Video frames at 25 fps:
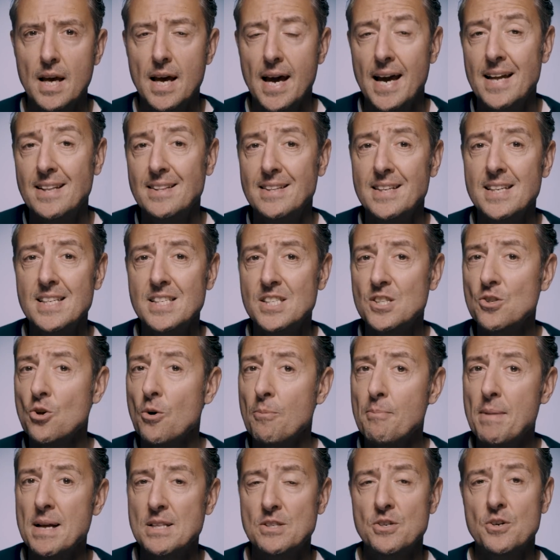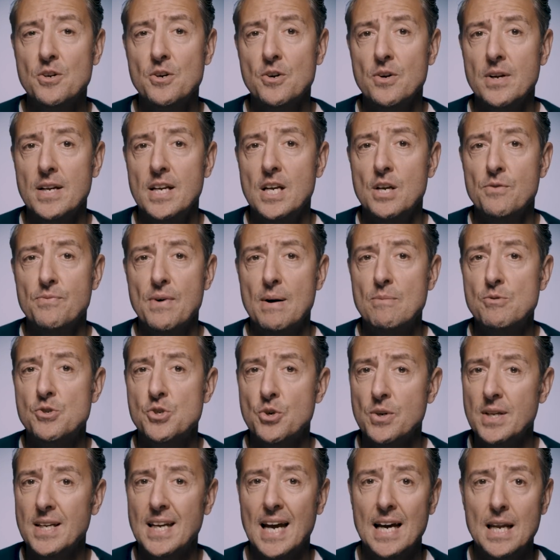and this no matter if I'm
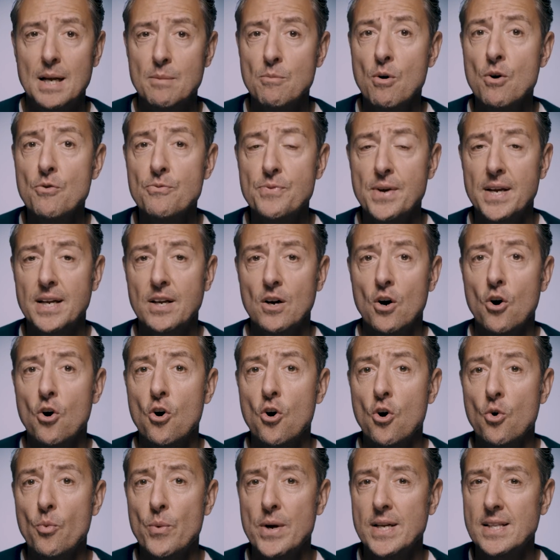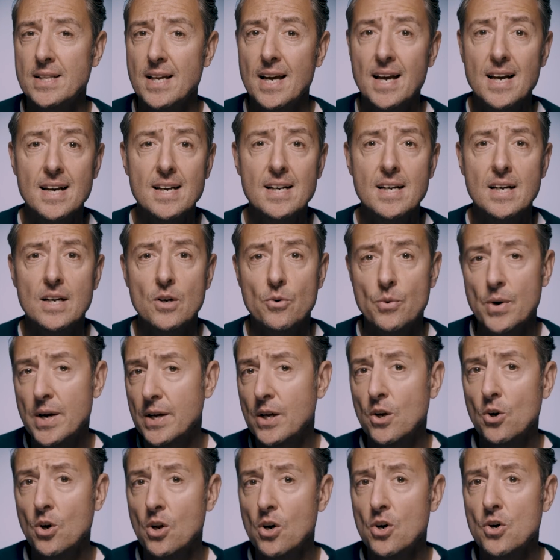shooting anamorphic or with
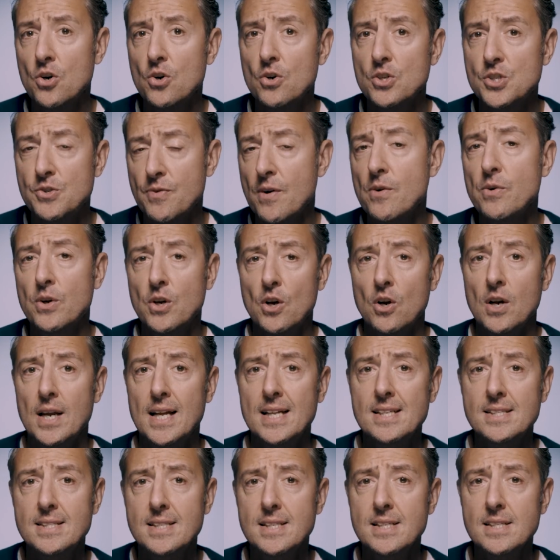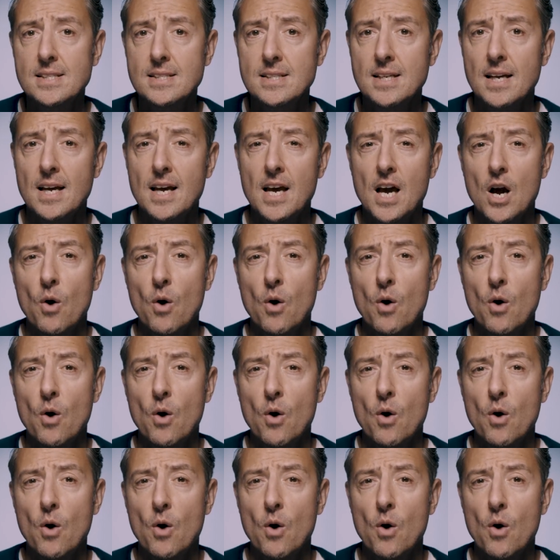regular spherical lenses,